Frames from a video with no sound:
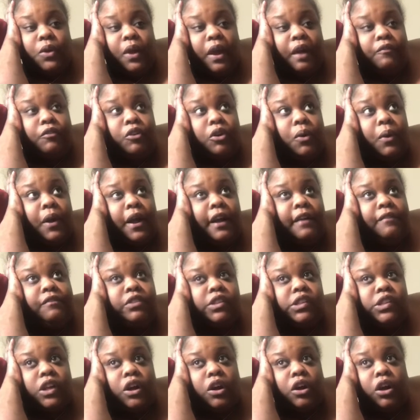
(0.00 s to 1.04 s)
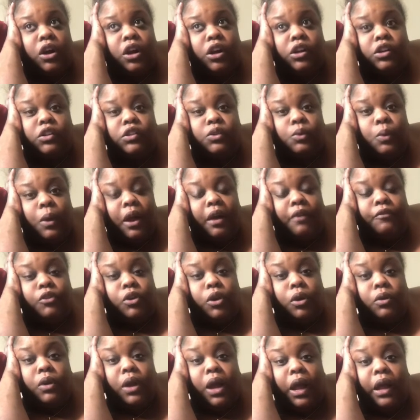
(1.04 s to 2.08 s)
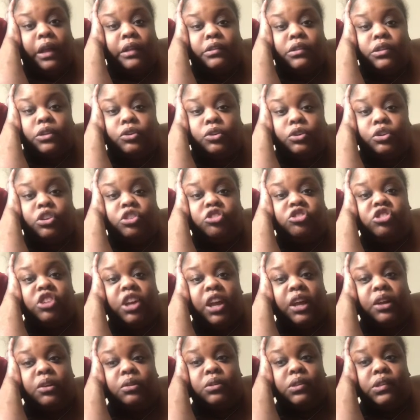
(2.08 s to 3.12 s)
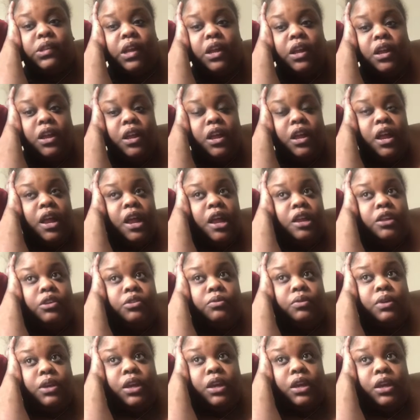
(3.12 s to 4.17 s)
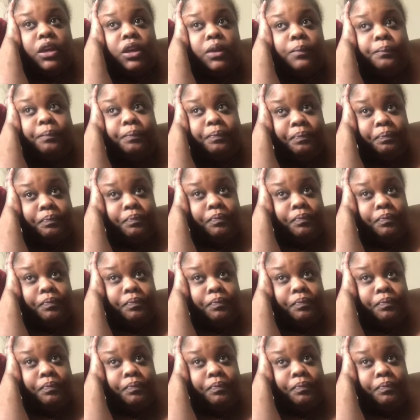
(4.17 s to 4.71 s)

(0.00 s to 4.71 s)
You have no avatars, you have no content on your channels, and you get